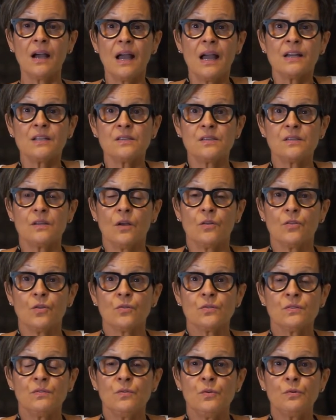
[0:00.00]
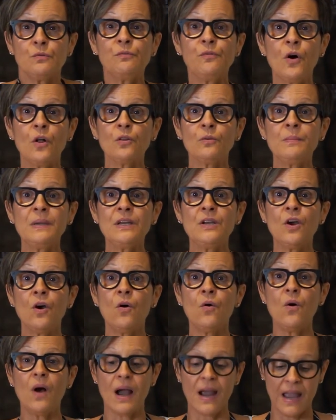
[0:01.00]
As those of you who follow me
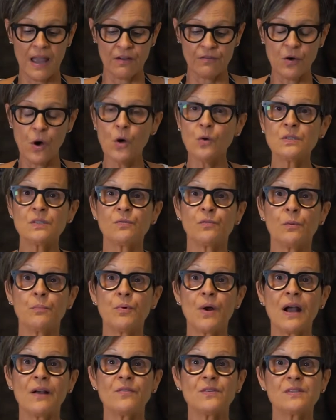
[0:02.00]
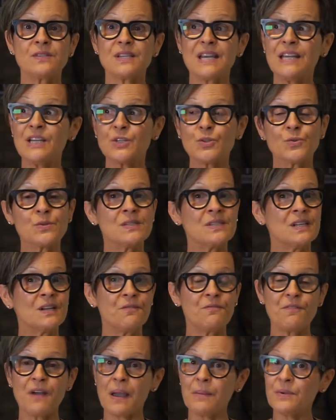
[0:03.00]
know, I have oats for breakfast,
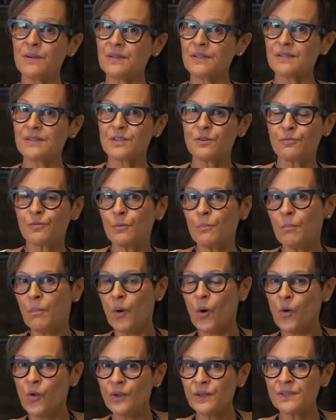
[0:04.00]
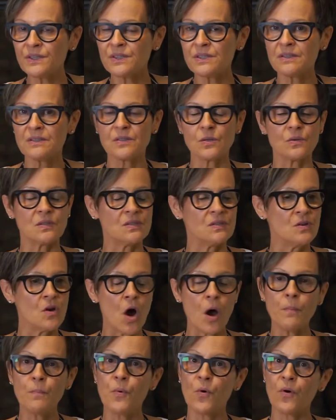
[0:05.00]
interesting, fabulous, different bowls, so it's
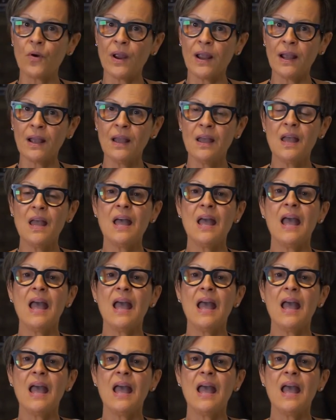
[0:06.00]
not boring.